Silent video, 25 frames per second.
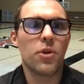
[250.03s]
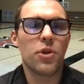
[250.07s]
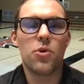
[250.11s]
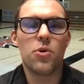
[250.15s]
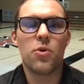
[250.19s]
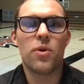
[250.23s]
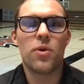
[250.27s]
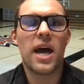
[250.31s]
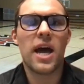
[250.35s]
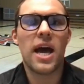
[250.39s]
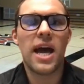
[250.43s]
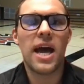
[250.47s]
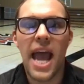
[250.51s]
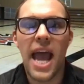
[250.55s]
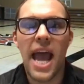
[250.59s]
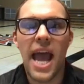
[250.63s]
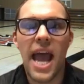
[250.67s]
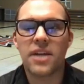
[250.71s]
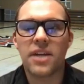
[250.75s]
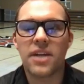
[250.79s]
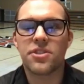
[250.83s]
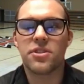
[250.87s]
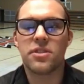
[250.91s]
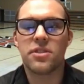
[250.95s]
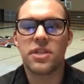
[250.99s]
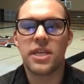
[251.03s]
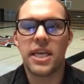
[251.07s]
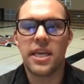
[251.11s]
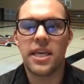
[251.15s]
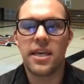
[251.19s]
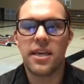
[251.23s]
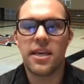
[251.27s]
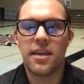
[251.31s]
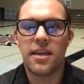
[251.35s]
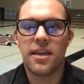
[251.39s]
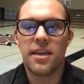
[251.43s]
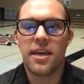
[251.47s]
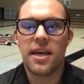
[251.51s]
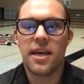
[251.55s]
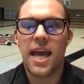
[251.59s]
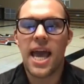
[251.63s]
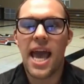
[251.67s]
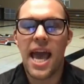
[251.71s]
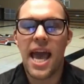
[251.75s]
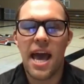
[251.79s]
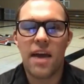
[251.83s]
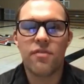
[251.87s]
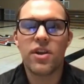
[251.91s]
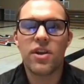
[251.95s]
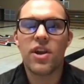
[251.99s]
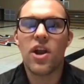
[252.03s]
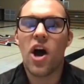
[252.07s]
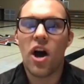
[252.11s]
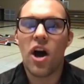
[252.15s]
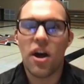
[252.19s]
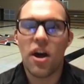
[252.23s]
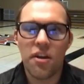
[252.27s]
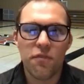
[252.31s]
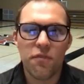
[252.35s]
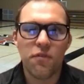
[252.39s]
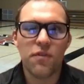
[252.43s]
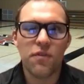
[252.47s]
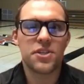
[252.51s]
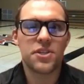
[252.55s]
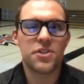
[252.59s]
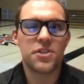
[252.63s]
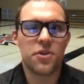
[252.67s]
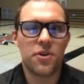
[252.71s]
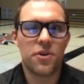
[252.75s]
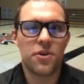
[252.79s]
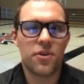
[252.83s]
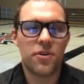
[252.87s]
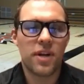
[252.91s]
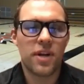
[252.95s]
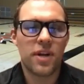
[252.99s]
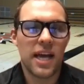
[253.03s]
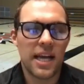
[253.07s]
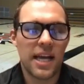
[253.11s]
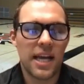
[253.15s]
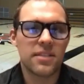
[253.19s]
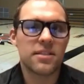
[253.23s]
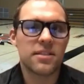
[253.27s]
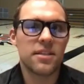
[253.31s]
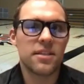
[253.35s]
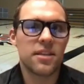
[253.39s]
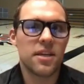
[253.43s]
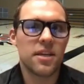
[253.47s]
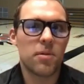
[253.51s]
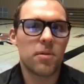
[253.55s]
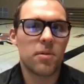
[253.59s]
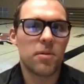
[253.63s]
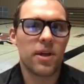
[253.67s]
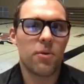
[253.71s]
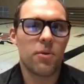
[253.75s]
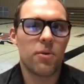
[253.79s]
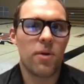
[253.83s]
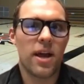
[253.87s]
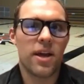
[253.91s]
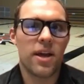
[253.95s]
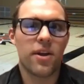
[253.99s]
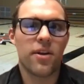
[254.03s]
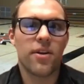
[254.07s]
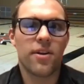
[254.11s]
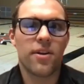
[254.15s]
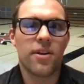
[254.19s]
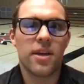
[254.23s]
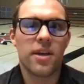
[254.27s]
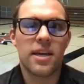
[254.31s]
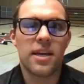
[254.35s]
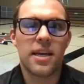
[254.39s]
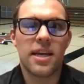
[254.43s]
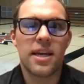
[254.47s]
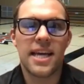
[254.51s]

you and I actually have an unofficial NCAA record,